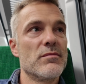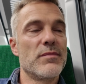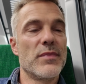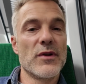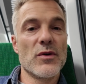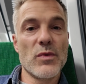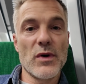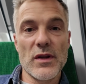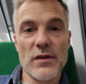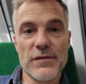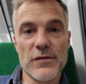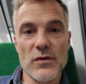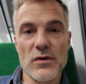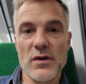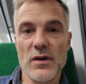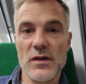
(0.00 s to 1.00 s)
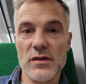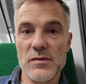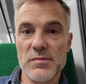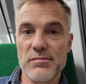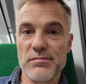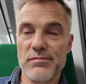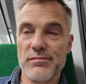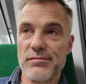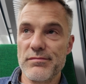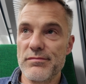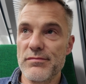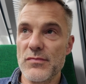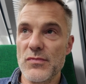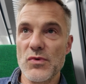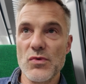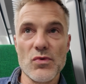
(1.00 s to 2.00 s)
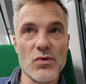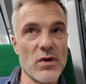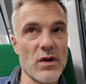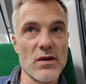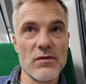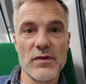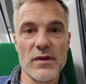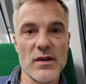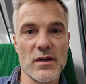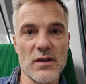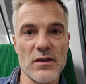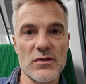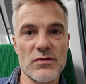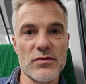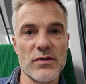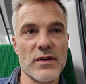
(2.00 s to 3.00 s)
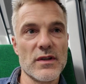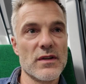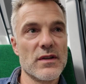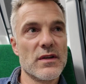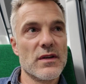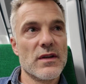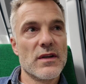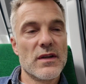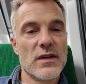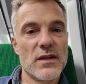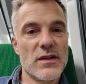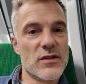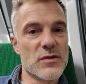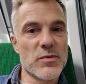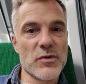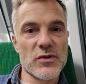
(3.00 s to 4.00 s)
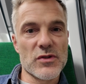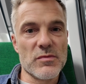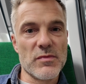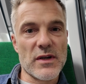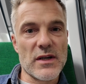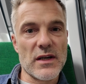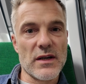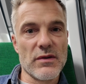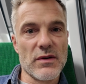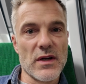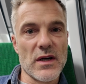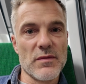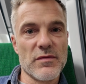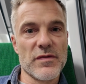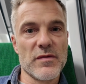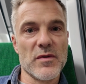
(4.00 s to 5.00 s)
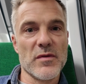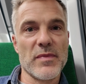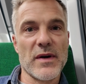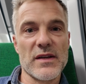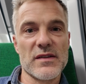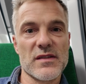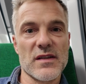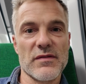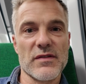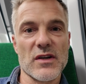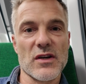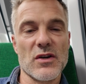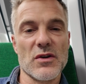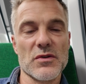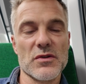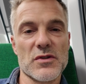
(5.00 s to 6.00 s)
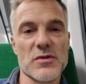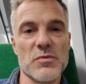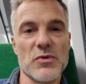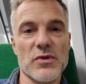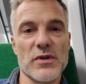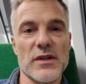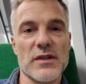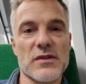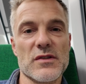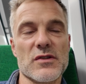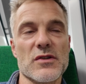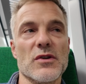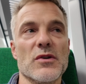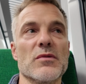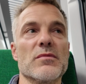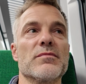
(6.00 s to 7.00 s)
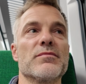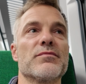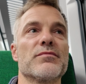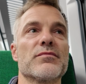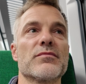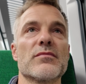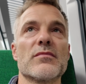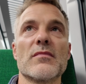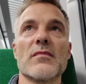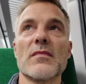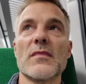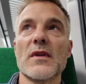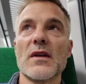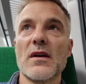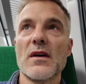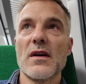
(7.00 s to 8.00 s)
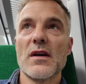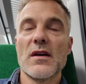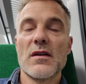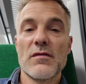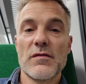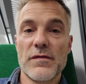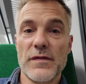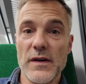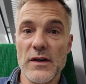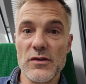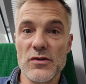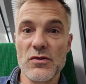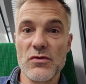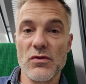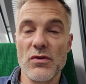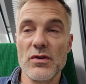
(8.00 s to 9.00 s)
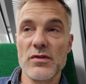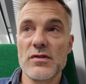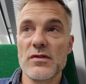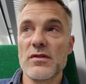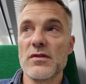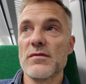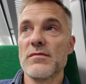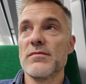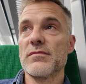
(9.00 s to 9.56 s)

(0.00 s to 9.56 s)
But the weather forecast all over the country is supposed to be clearing up from about 7 o'clock this morning. So, fingers crossed.